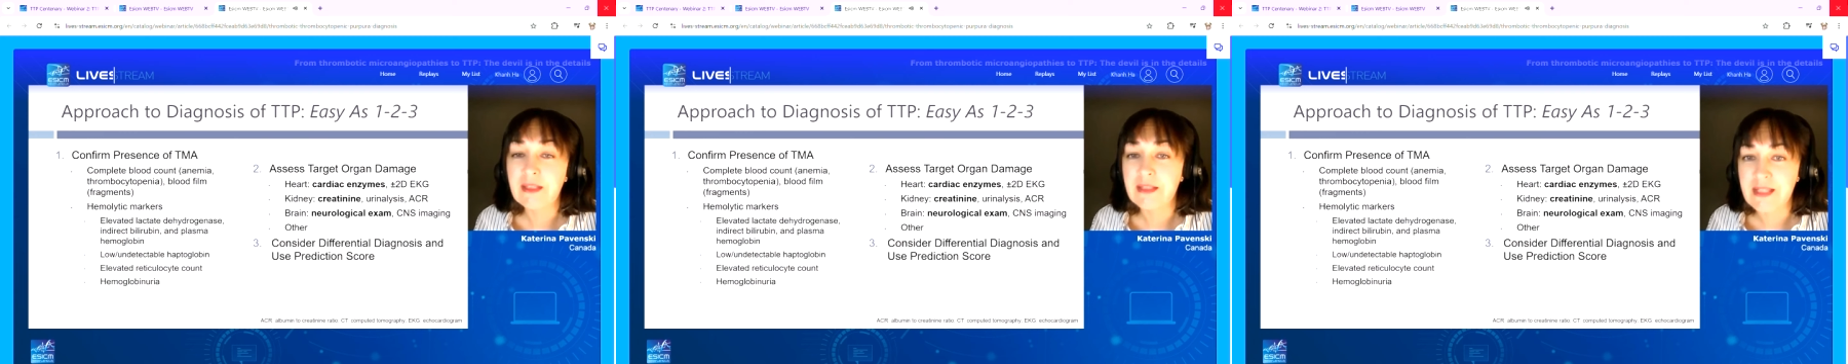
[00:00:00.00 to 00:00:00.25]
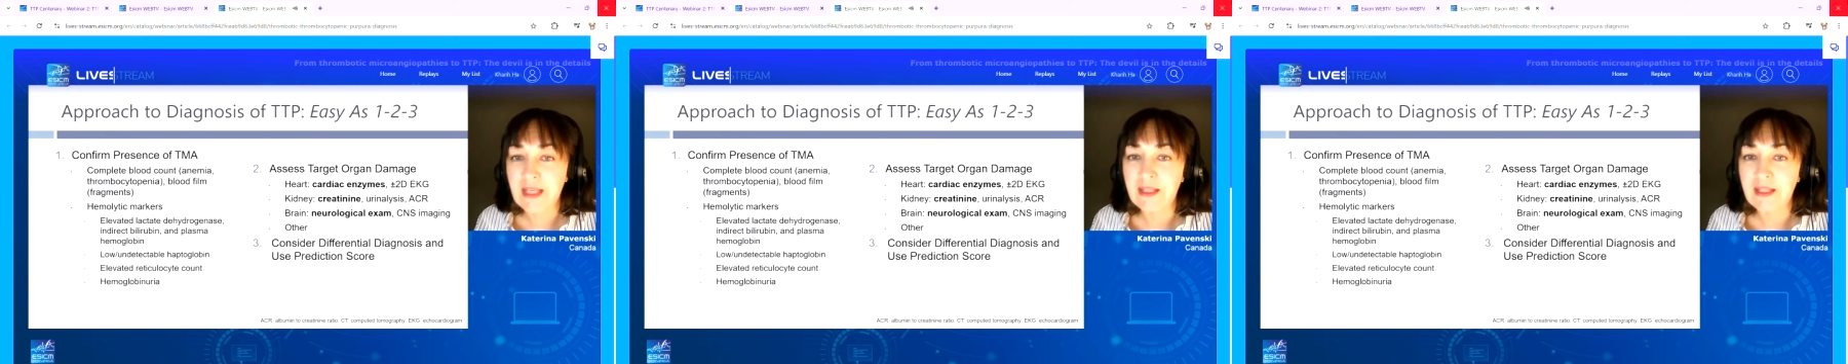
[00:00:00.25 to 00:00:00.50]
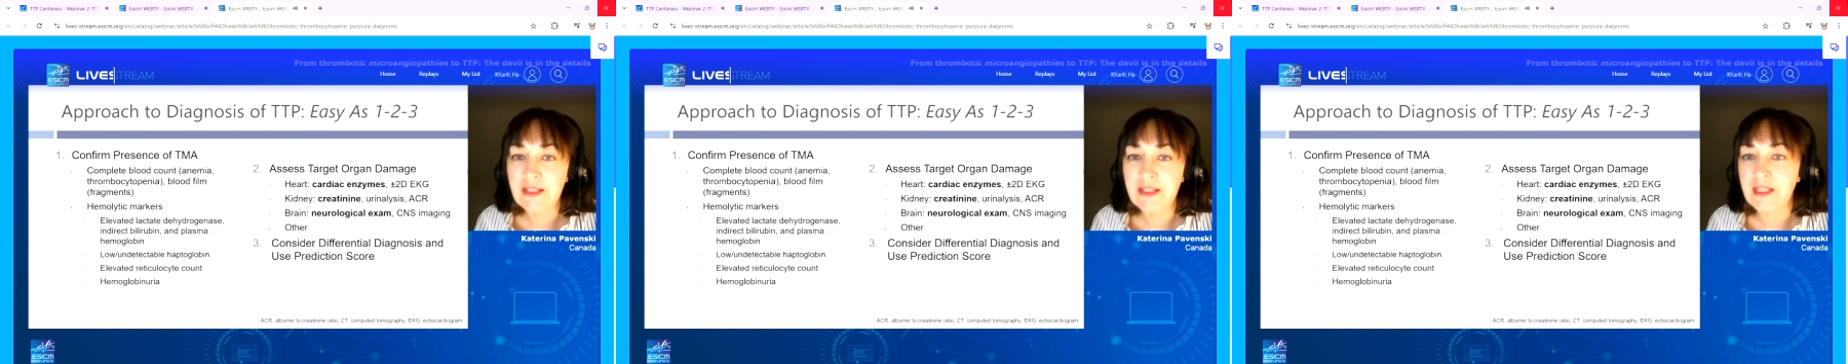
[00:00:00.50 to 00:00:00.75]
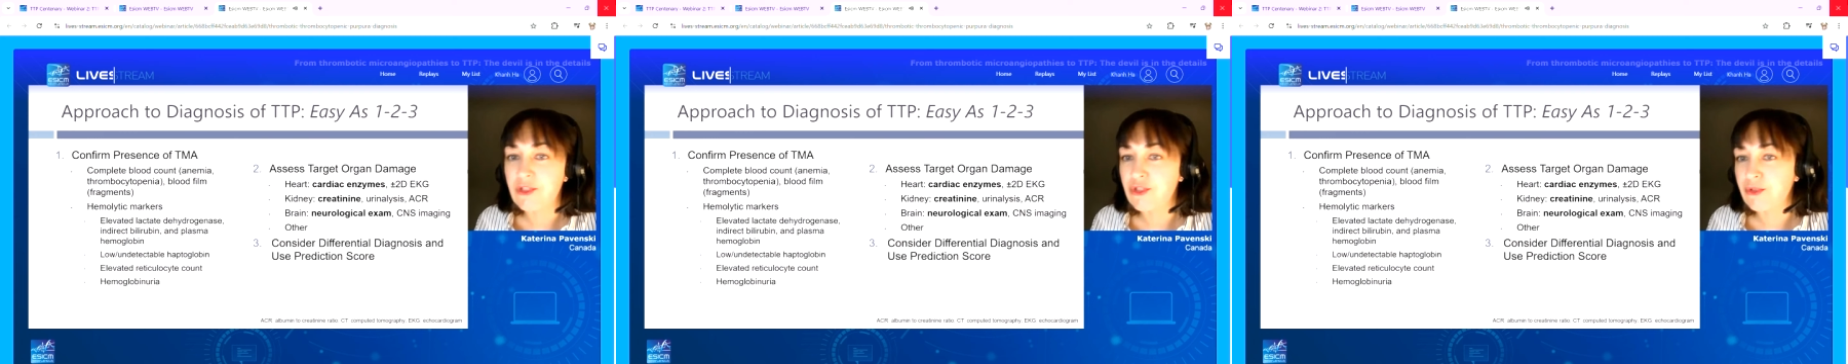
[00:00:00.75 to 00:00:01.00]
The second
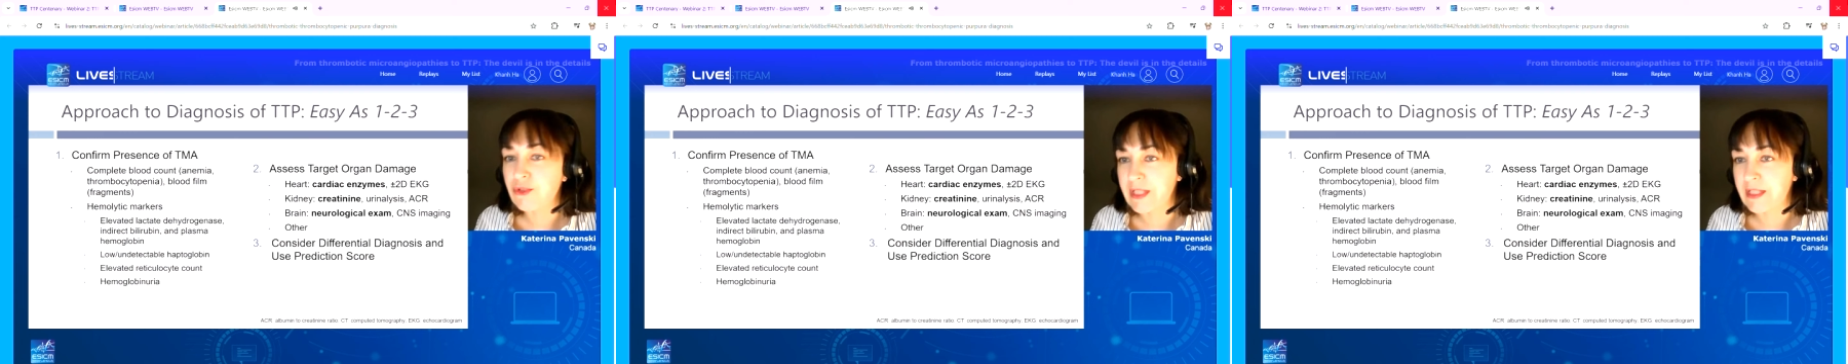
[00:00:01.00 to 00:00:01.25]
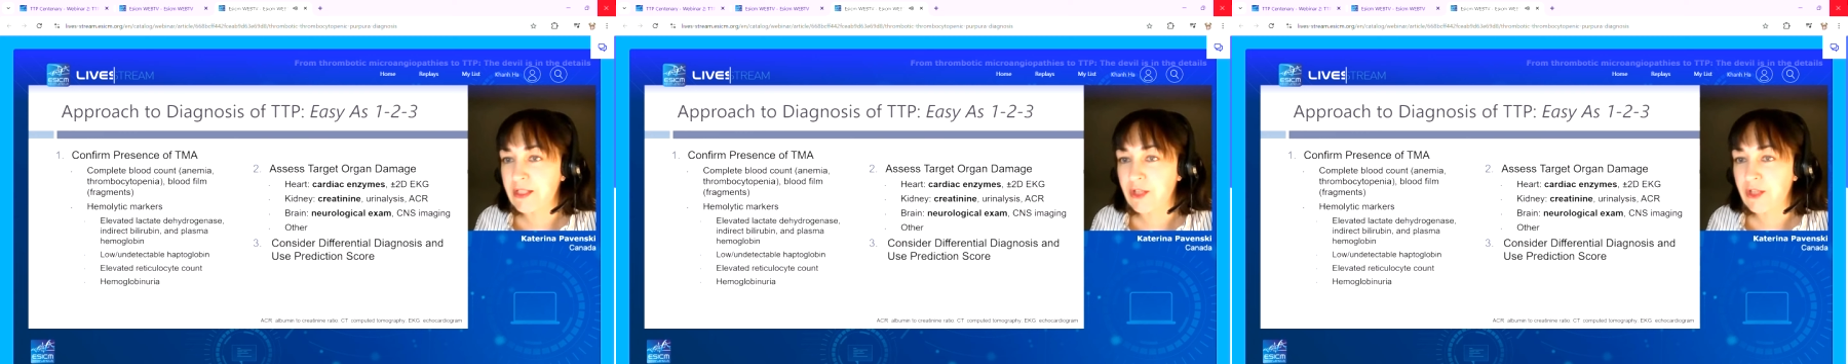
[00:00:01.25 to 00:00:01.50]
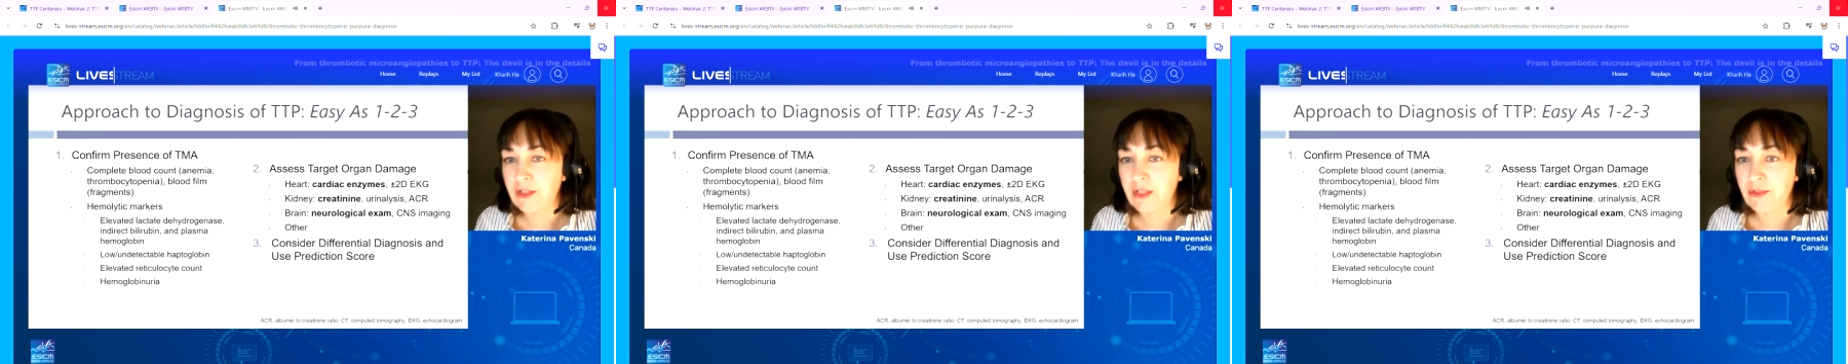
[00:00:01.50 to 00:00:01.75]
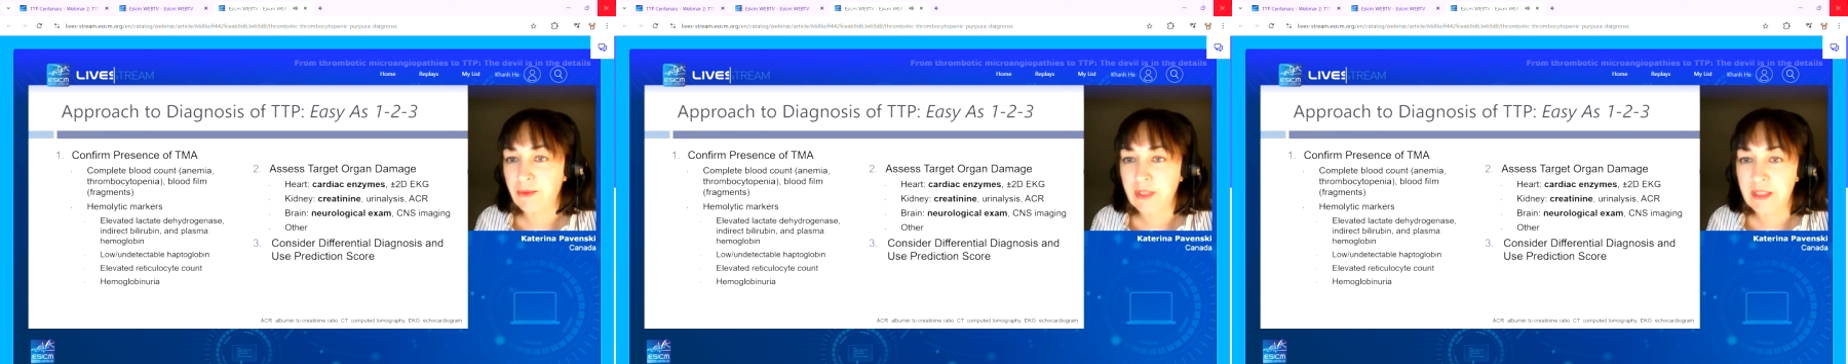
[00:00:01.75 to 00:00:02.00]
is to assess
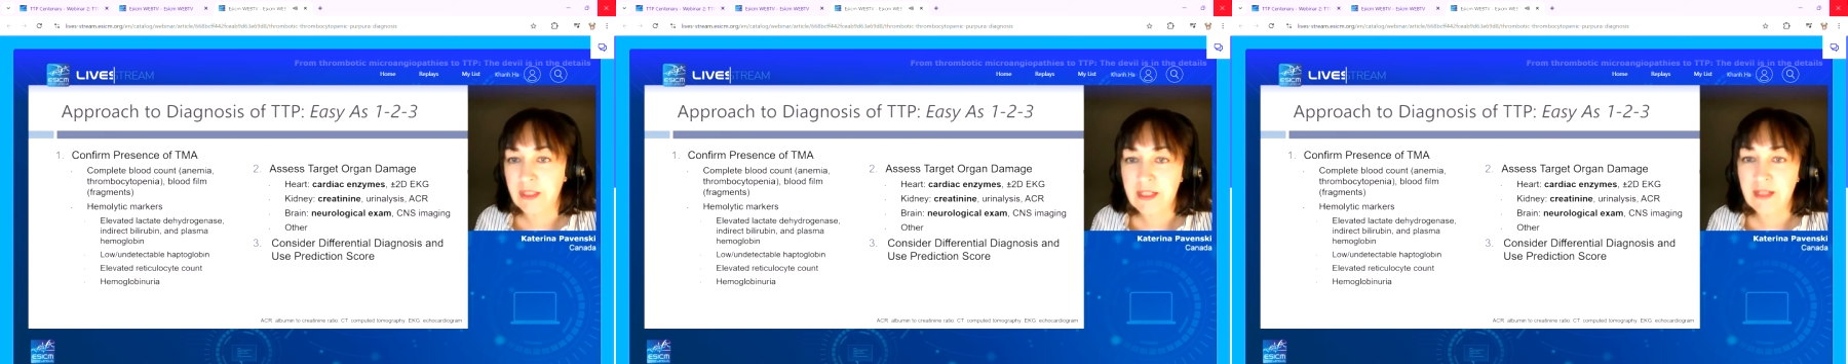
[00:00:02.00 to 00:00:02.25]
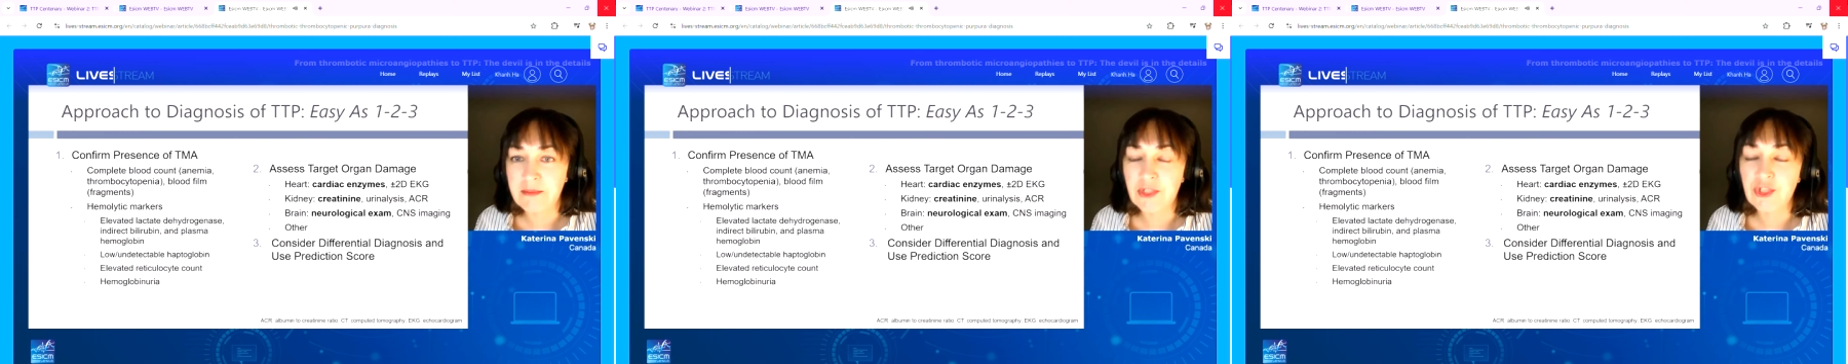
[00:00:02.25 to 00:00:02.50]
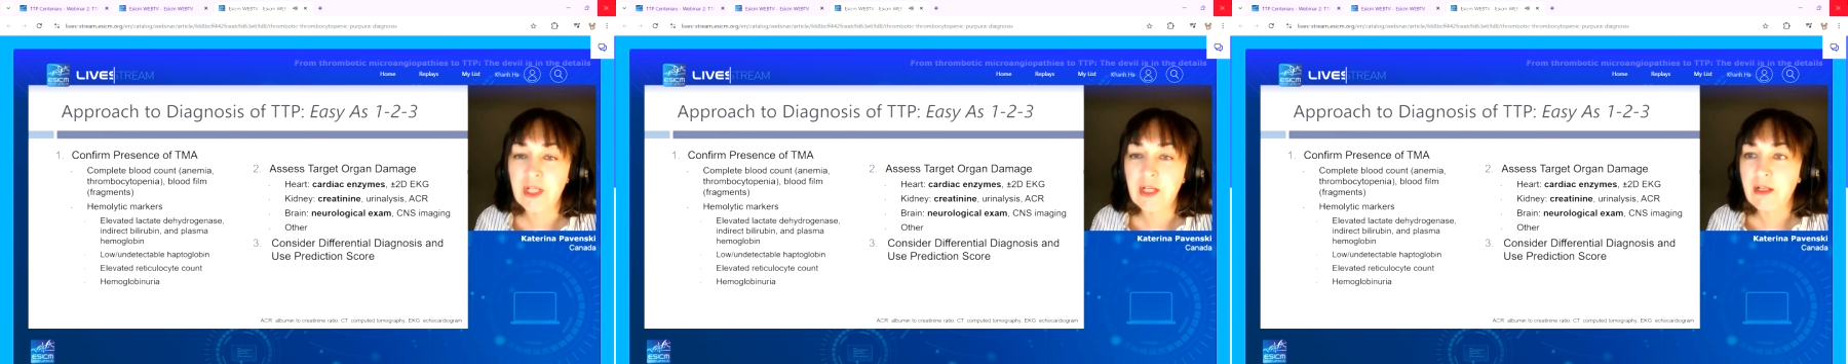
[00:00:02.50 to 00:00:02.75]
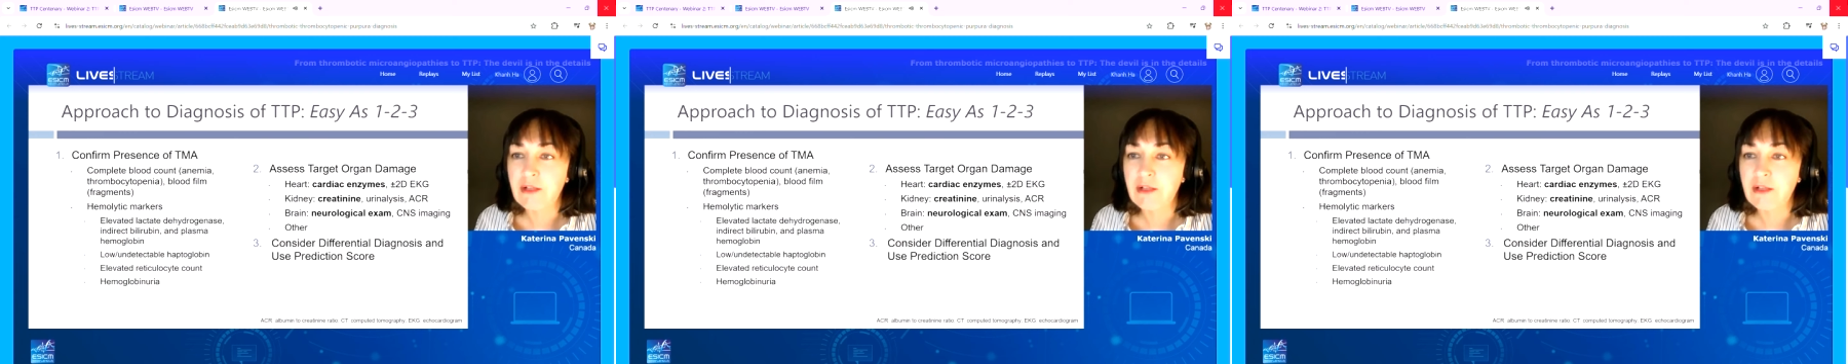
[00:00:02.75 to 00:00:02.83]
target organ damage.